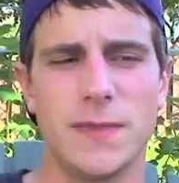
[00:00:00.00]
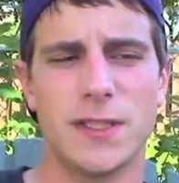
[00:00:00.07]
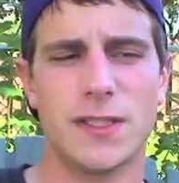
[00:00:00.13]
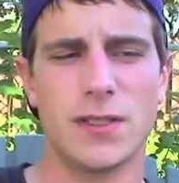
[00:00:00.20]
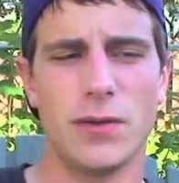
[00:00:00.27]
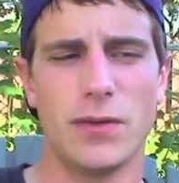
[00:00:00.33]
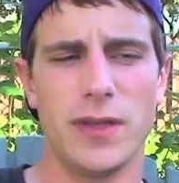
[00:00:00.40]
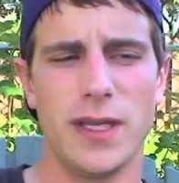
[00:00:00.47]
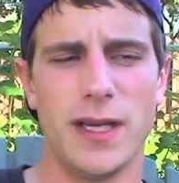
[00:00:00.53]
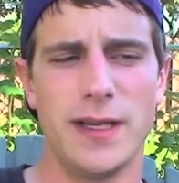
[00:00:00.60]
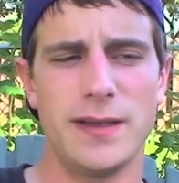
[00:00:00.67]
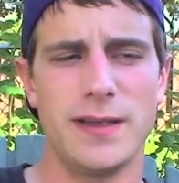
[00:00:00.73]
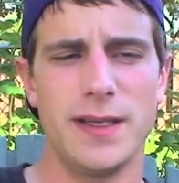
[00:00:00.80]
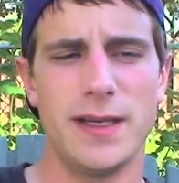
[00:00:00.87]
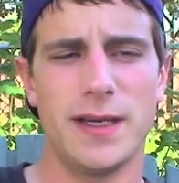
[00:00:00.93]
So the
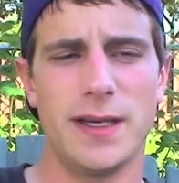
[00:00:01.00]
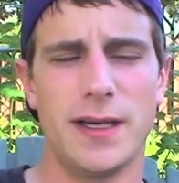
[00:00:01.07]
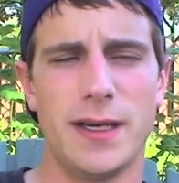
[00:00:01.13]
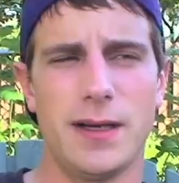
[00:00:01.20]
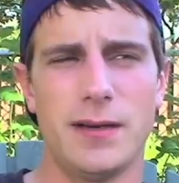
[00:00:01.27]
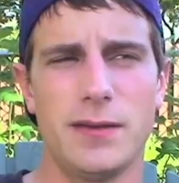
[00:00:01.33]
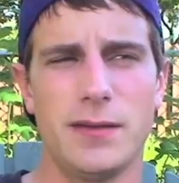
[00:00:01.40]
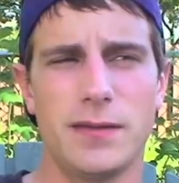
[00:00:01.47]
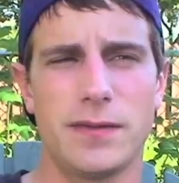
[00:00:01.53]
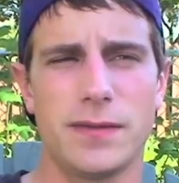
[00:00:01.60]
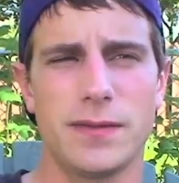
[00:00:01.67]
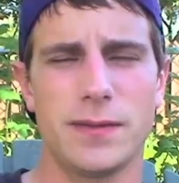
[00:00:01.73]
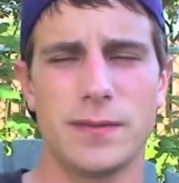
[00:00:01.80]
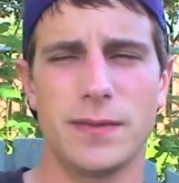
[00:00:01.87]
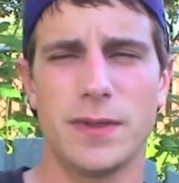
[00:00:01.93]
idea of,
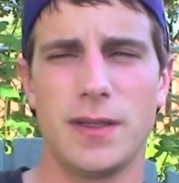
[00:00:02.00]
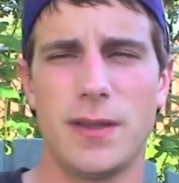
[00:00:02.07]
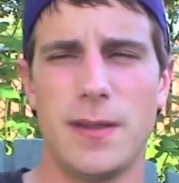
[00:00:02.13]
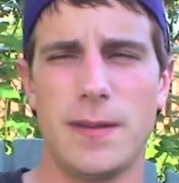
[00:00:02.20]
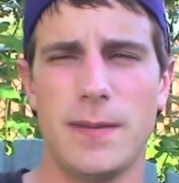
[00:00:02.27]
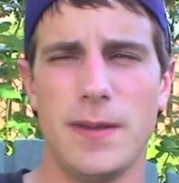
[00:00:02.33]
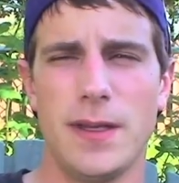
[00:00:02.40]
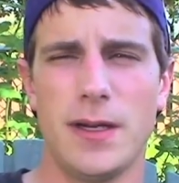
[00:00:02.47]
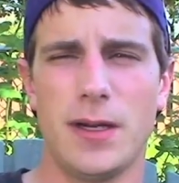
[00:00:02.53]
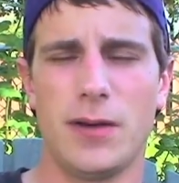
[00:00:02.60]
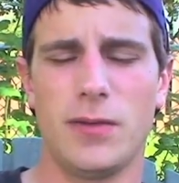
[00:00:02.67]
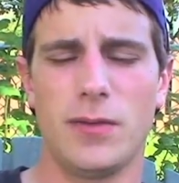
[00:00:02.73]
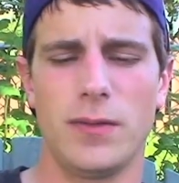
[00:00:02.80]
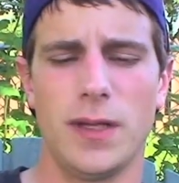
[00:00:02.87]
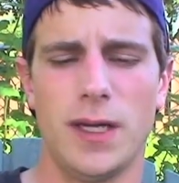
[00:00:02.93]
you
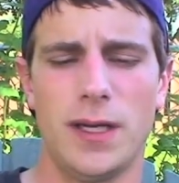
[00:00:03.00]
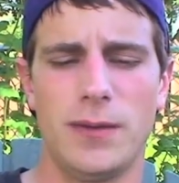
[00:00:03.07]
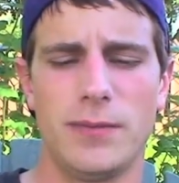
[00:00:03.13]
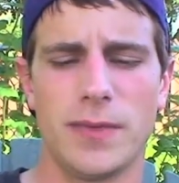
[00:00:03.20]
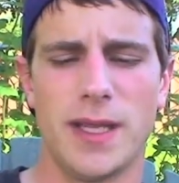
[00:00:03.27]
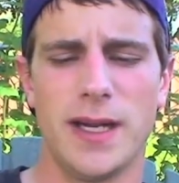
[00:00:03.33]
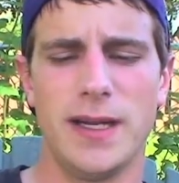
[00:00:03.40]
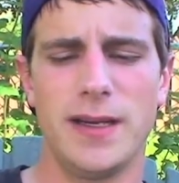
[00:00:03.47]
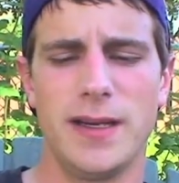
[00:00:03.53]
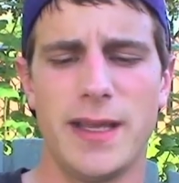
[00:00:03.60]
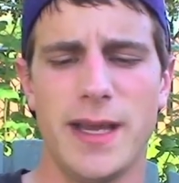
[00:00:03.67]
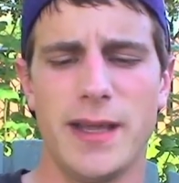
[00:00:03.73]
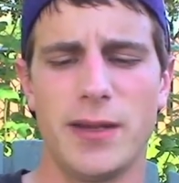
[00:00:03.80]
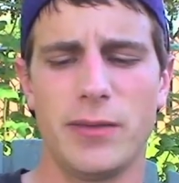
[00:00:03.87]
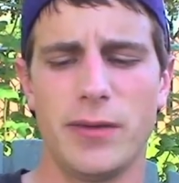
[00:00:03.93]
know, getting
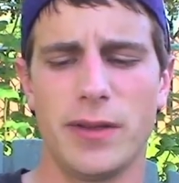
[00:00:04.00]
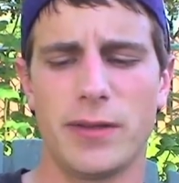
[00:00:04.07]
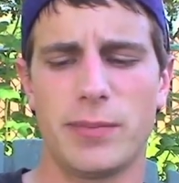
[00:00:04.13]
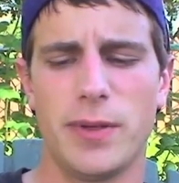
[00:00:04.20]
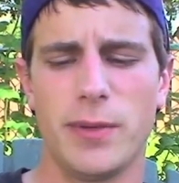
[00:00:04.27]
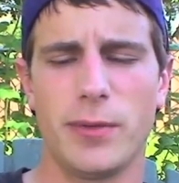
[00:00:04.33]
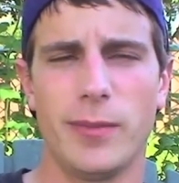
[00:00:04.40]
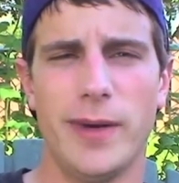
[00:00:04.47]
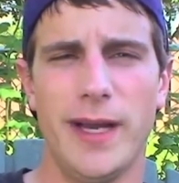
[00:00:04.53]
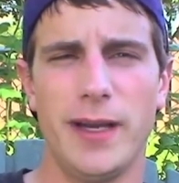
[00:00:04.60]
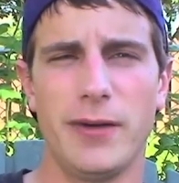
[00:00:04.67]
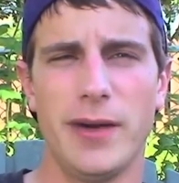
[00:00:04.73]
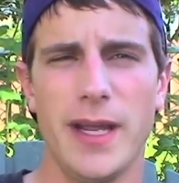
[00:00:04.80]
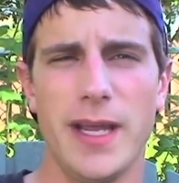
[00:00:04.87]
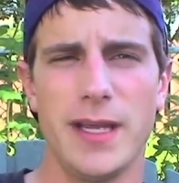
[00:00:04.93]
together with people my
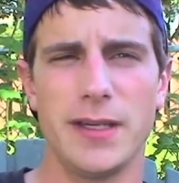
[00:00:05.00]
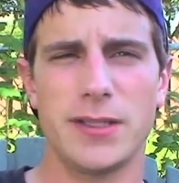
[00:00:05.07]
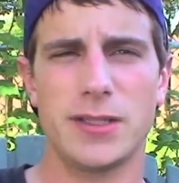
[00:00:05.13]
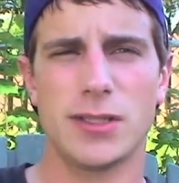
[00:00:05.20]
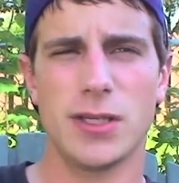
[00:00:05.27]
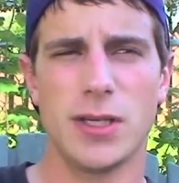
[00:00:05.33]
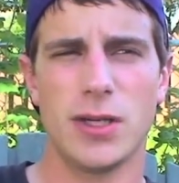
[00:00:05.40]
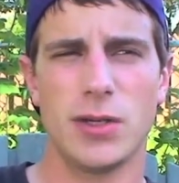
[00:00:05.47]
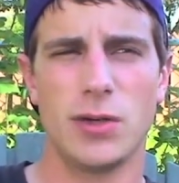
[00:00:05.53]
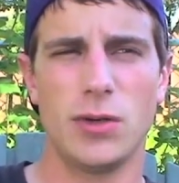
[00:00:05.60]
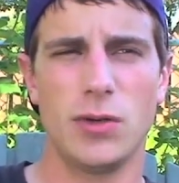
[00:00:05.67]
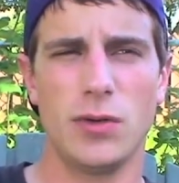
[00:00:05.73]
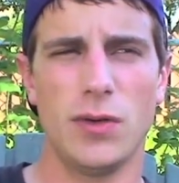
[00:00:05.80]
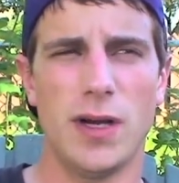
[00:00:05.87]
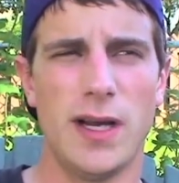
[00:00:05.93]
own age
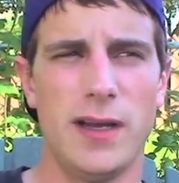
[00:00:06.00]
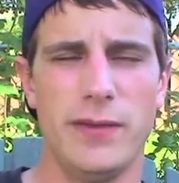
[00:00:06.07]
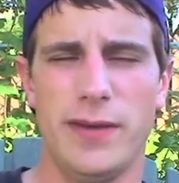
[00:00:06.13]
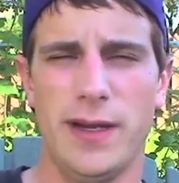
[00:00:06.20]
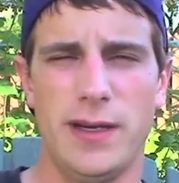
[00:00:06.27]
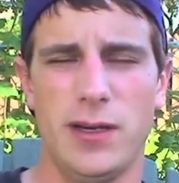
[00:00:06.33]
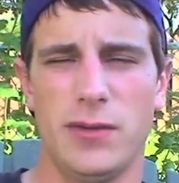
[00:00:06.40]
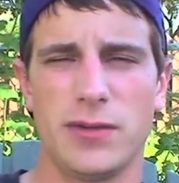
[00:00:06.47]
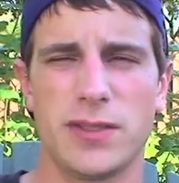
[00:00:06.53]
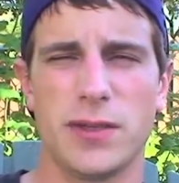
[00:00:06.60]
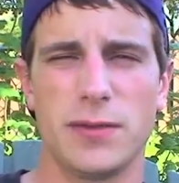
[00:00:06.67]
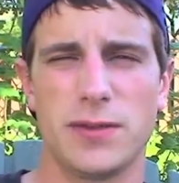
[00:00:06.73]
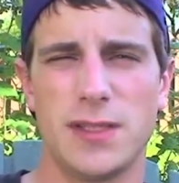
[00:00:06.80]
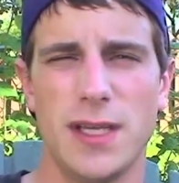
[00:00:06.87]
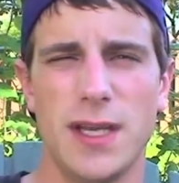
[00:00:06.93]
who I have had no
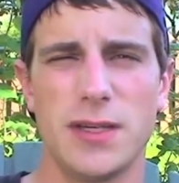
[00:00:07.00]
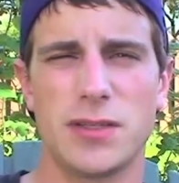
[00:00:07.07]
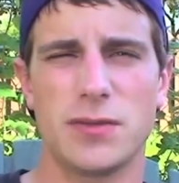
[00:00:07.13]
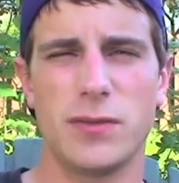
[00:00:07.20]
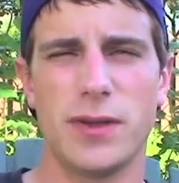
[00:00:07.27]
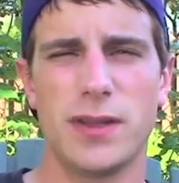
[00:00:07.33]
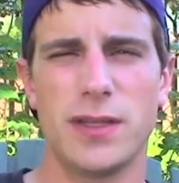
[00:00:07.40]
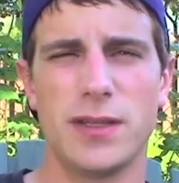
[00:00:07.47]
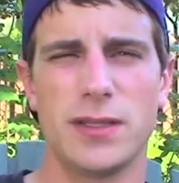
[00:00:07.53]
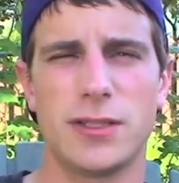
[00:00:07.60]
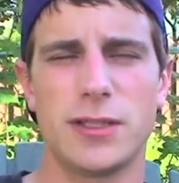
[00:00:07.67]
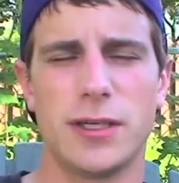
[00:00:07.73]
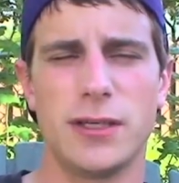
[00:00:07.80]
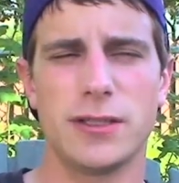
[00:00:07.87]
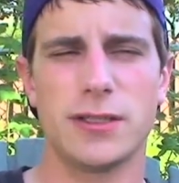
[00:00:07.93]
association with in the
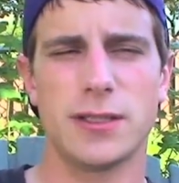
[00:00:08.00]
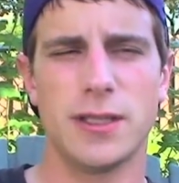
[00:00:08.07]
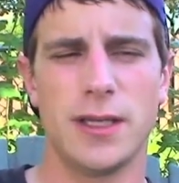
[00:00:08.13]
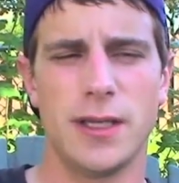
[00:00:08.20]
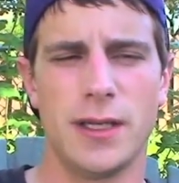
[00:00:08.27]
church